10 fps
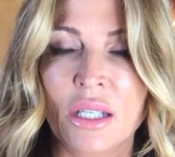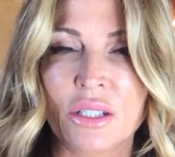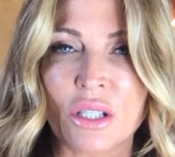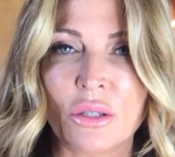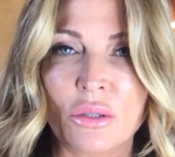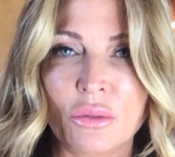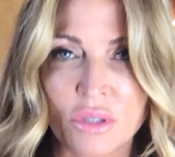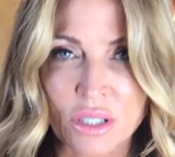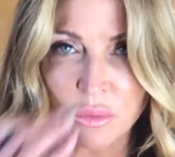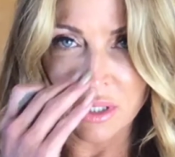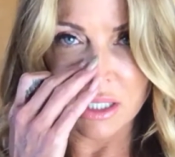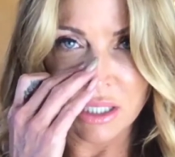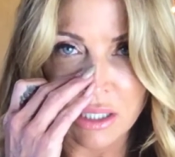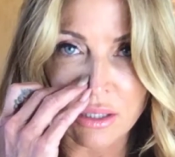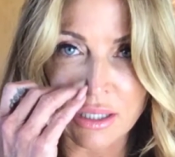So just wanted to
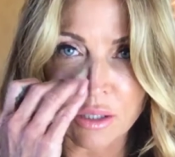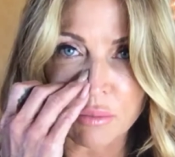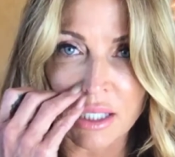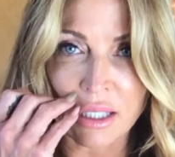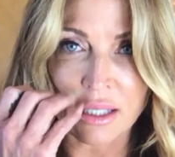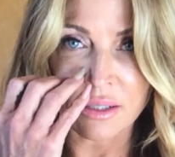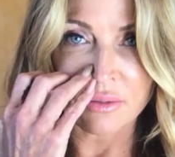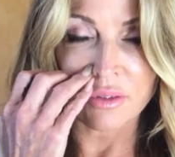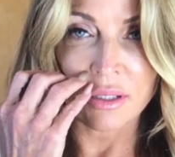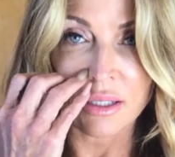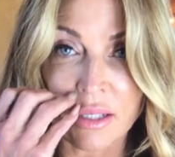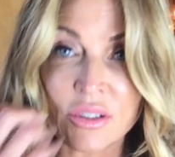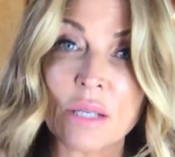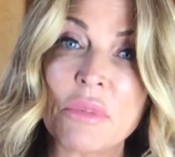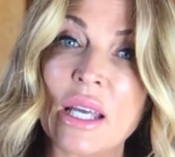share a little bit of
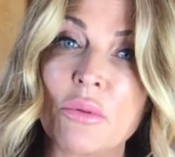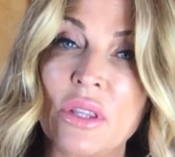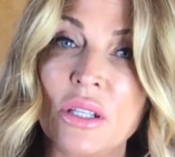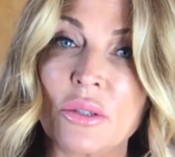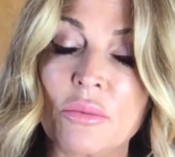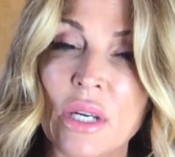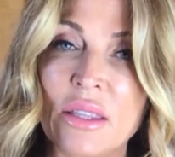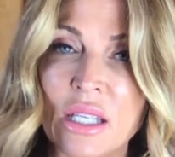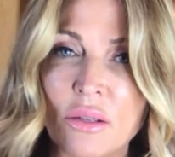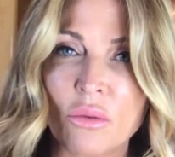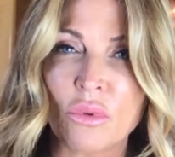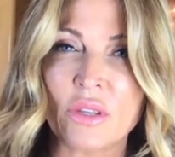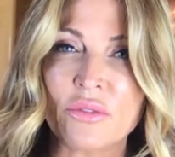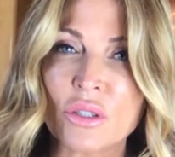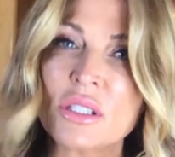some of that with you. I think the
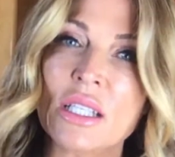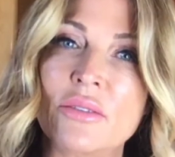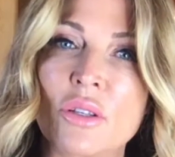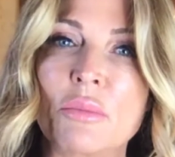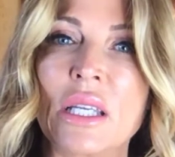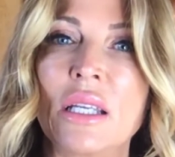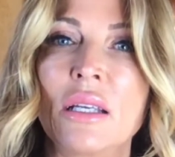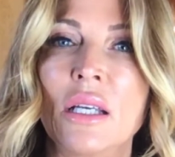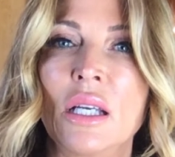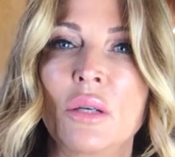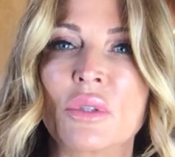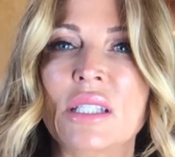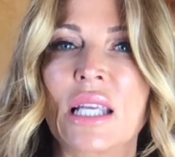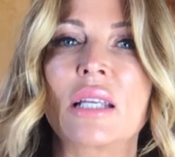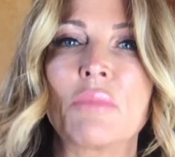first thing for me was
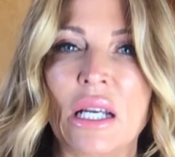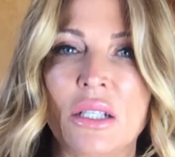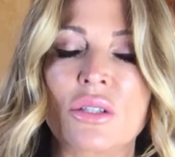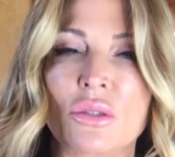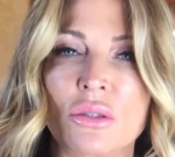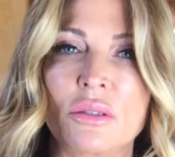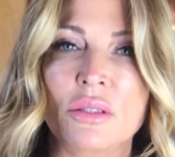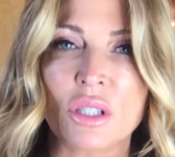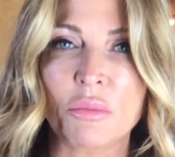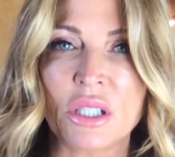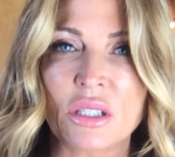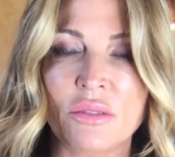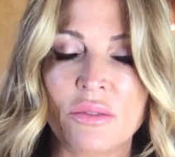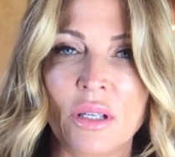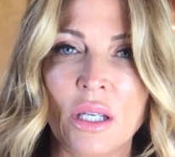taking back control. So much of
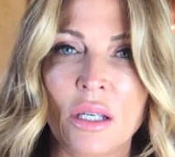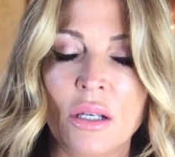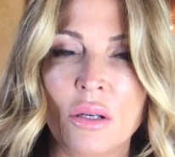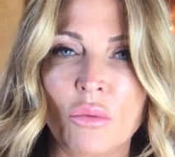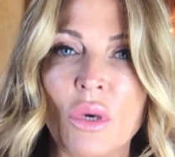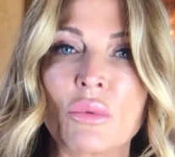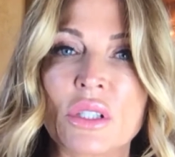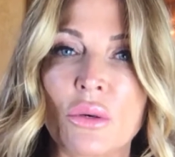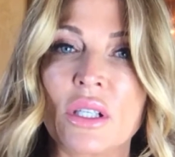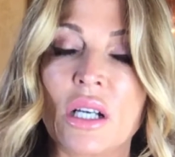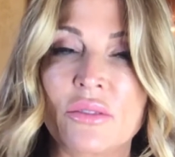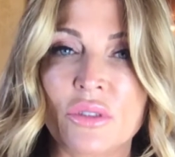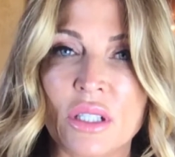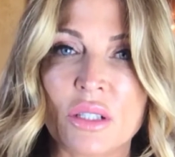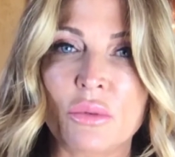what was going on for
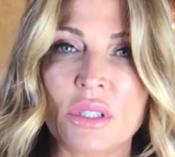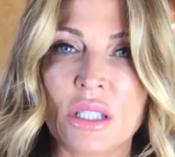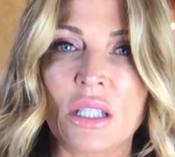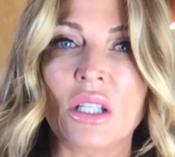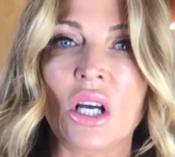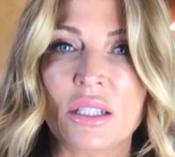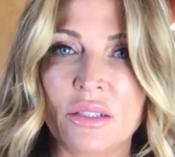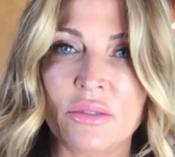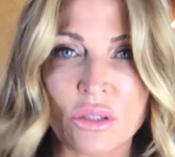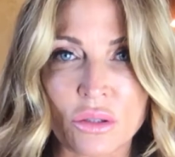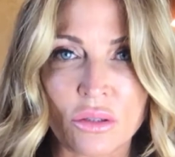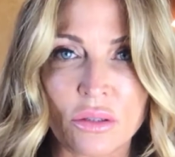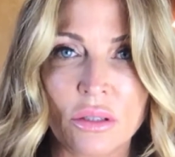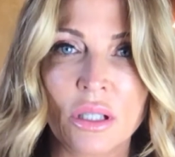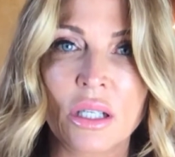us was the loss of control.
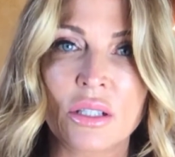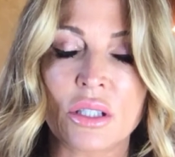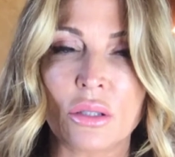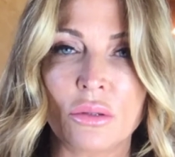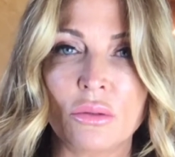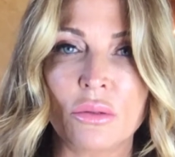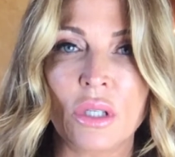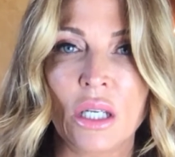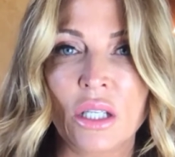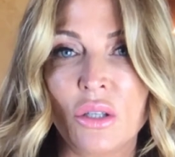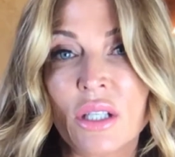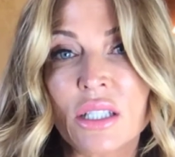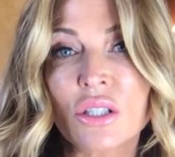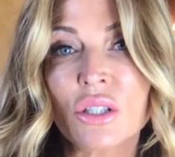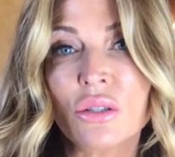So you get to
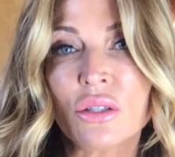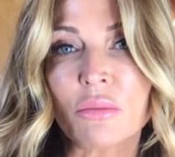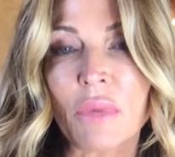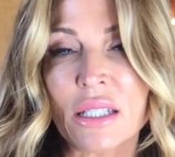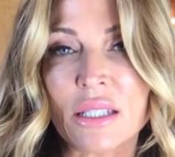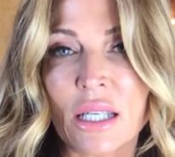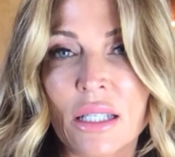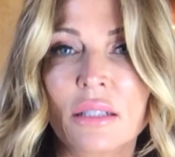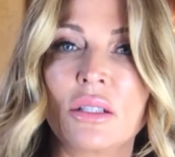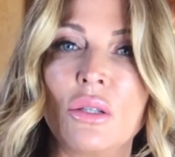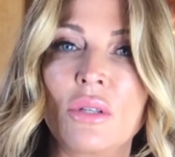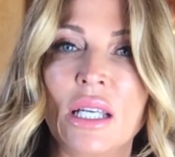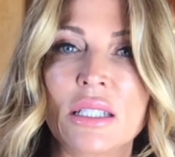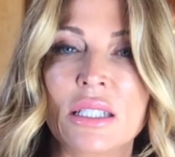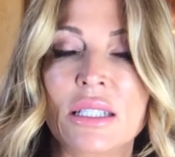choose your mindset. You
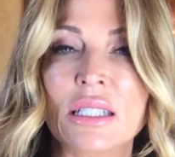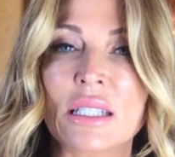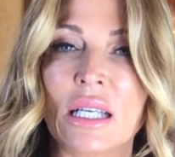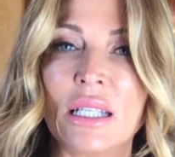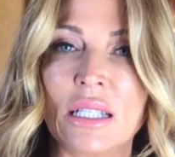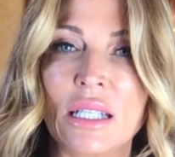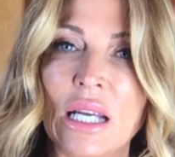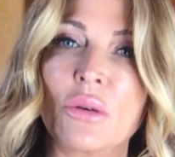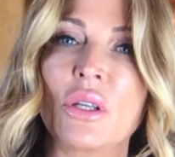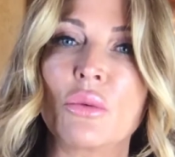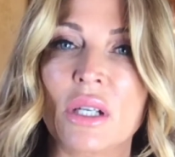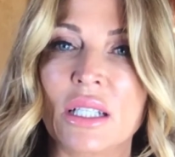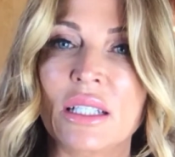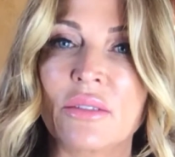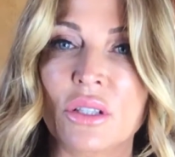get to decide how you want to
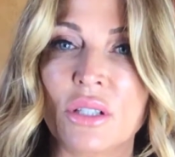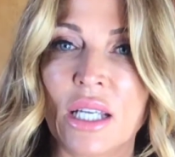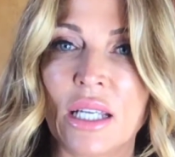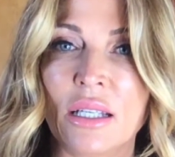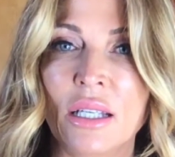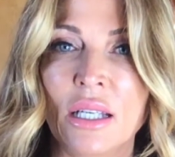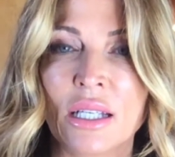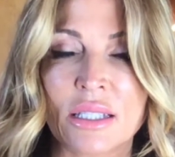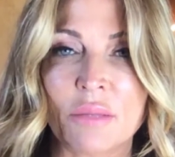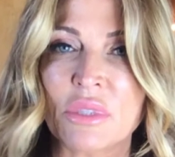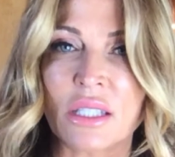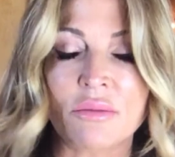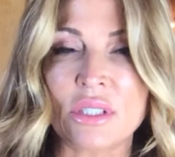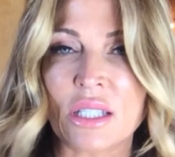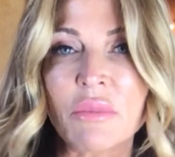live your day.
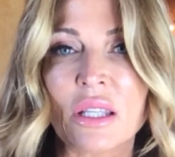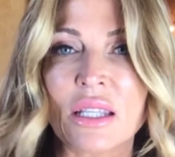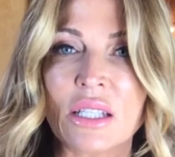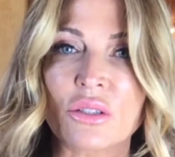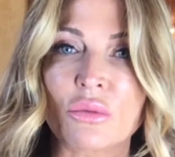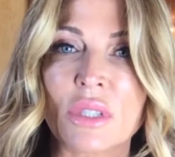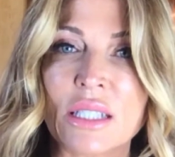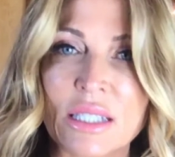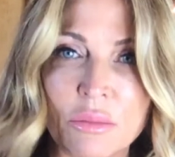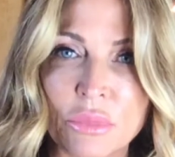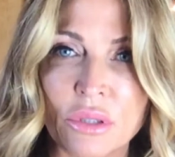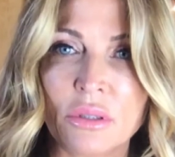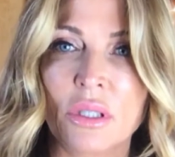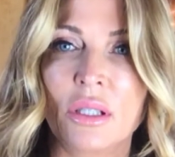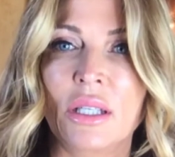Some of the things are really simple.
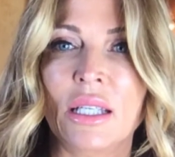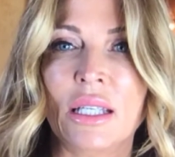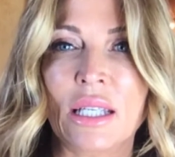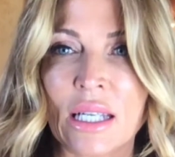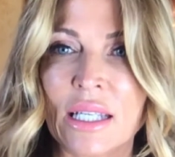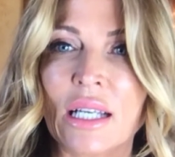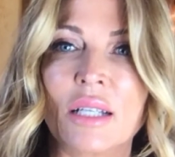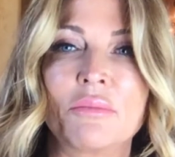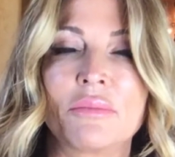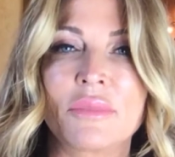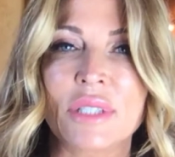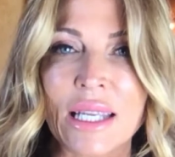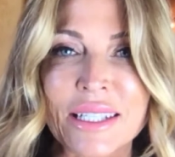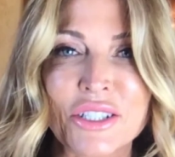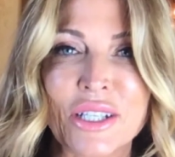Getting up,
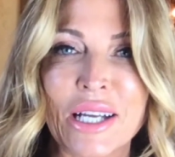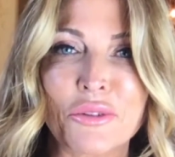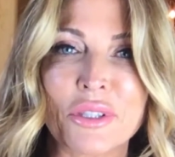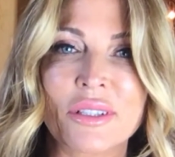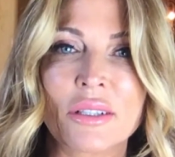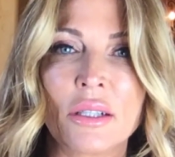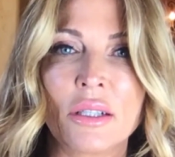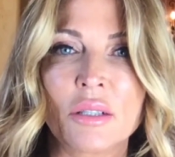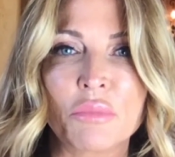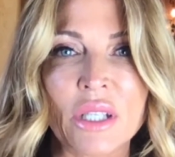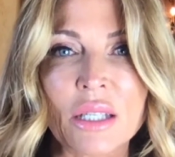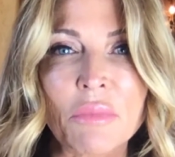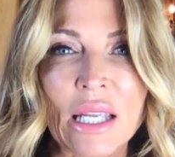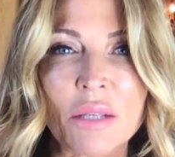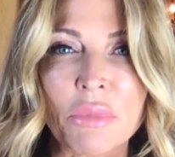taking a shower, putting a
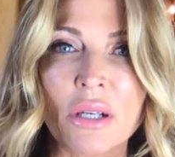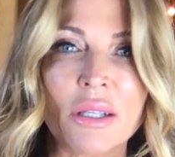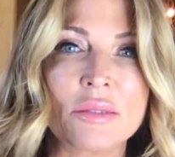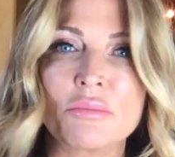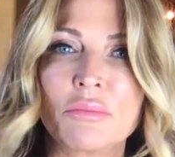makeup on,